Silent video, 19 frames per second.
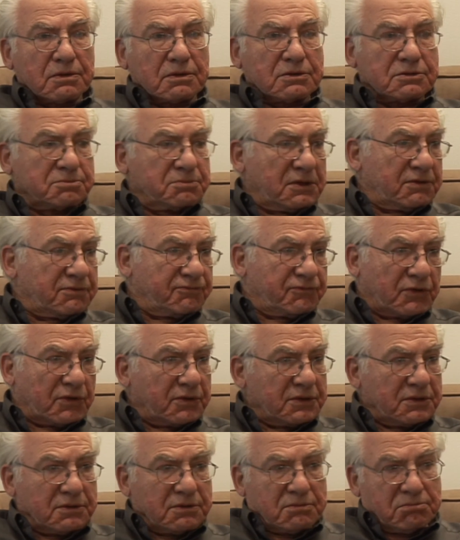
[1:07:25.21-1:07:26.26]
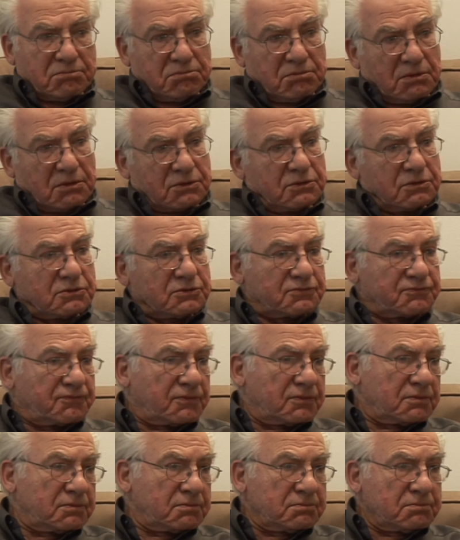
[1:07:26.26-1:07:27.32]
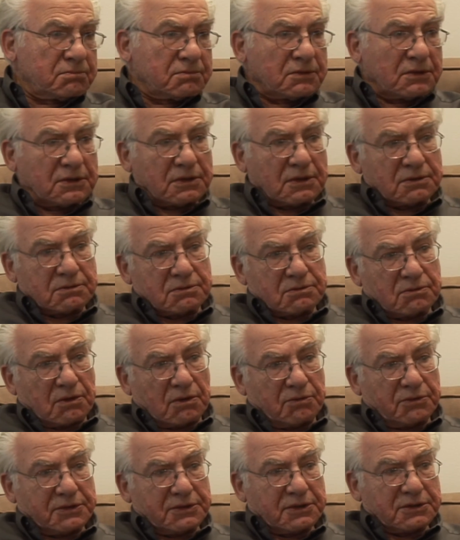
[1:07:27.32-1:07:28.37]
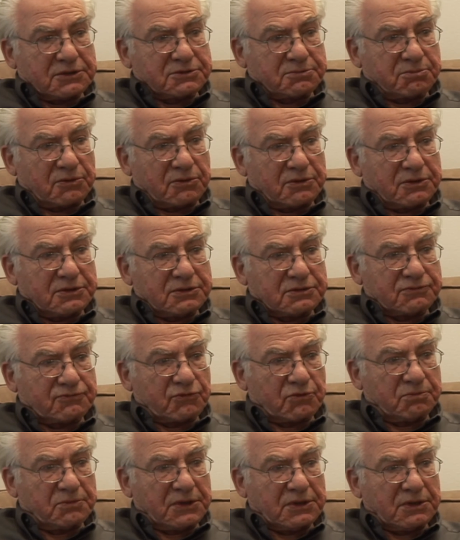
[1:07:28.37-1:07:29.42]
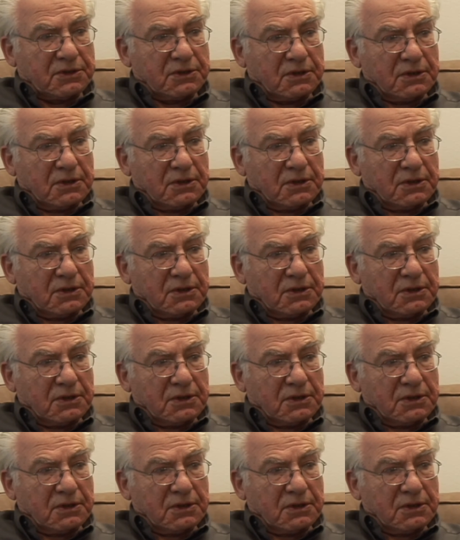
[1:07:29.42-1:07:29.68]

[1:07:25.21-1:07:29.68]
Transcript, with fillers: has been a very useful and growing experience mm -hmm. for me